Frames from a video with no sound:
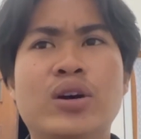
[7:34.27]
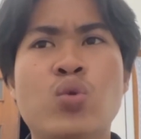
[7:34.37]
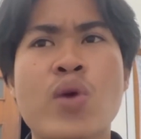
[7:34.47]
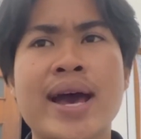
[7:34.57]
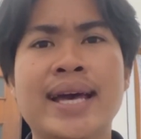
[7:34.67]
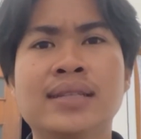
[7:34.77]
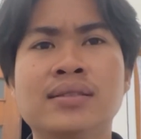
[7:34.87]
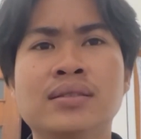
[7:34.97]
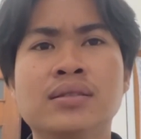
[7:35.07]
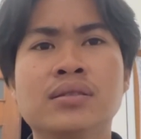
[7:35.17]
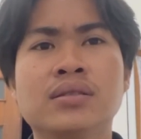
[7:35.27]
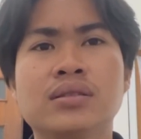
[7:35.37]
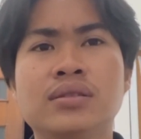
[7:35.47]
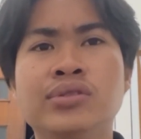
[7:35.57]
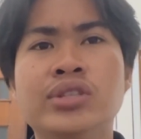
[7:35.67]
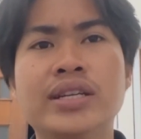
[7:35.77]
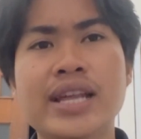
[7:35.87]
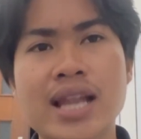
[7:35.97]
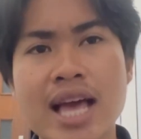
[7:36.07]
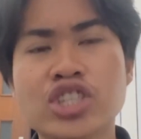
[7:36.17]
when the
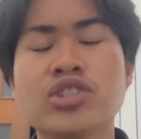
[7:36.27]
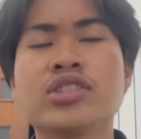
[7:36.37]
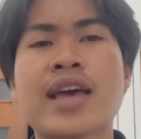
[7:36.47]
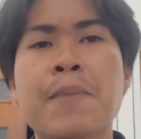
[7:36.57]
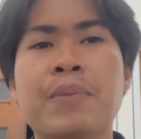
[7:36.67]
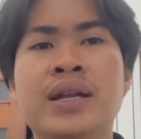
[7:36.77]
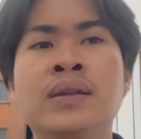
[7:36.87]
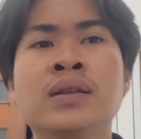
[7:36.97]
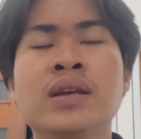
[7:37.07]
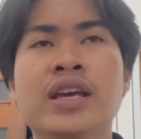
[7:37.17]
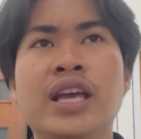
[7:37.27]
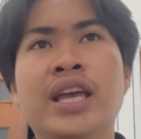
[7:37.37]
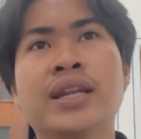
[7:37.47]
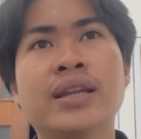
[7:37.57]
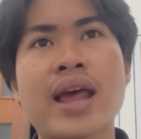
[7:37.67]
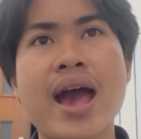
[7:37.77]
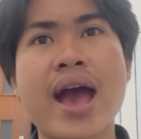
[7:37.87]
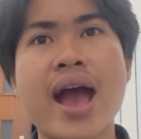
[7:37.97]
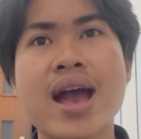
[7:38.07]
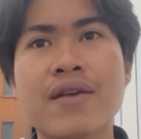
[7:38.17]
deletions happen in
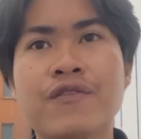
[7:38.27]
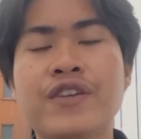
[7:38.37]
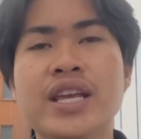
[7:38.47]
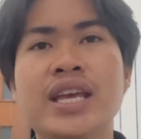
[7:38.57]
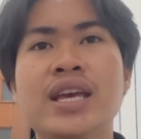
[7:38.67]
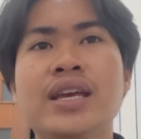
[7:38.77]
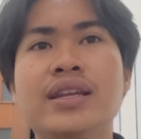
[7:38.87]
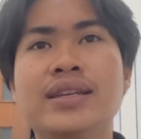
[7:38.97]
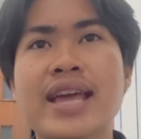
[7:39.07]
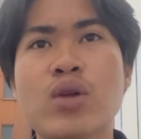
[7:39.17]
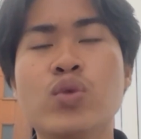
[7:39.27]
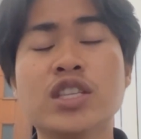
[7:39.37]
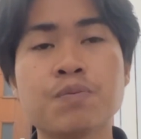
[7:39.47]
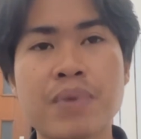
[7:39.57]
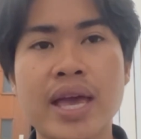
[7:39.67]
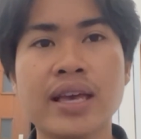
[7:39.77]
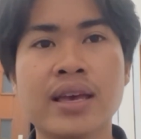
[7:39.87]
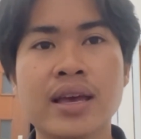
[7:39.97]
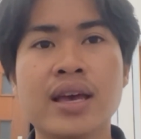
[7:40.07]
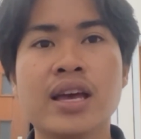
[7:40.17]
every day we
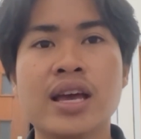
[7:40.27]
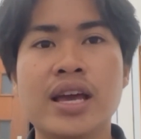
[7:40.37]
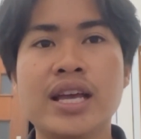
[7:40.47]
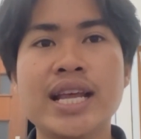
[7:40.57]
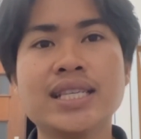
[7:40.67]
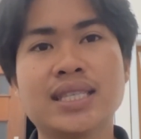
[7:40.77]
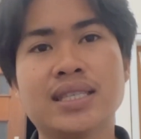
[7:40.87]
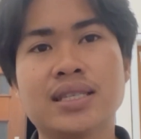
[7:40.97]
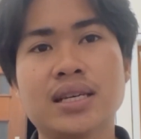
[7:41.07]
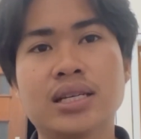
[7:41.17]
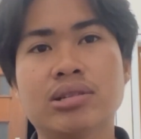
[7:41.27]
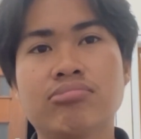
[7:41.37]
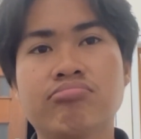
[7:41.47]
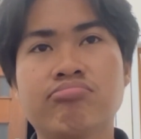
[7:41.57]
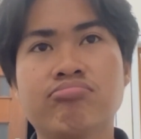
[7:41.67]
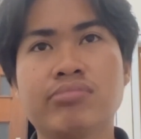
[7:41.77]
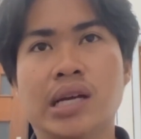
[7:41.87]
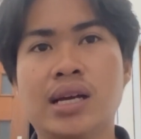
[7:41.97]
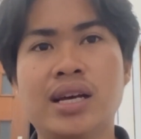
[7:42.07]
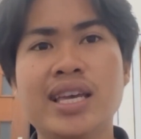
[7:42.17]
speak, it is
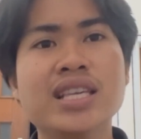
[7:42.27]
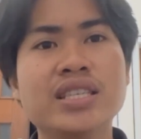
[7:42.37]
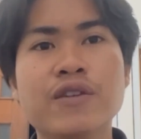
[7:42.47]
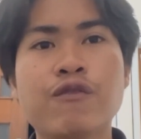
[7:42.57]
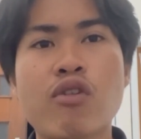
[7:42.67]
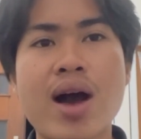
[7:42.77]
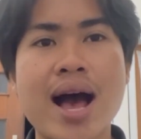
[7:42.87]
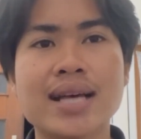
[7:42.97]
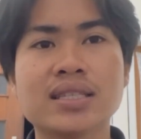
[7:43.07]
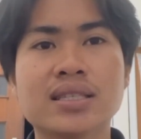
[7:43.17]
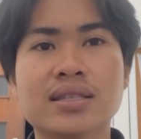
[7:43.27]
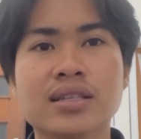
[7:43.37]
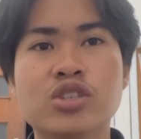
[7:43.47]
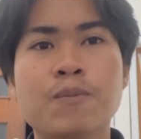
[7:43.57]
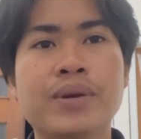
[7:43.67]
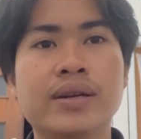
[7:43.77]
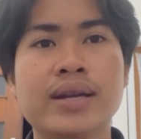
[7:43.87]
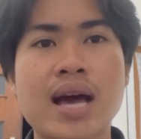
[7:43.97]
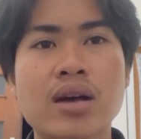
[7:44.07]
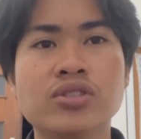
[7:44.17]
easier for us to
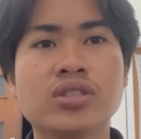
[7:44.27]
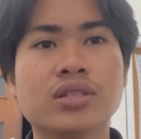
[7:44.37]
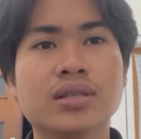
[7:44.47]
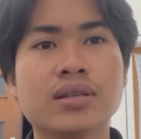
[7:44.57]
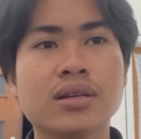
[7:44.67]
pronounce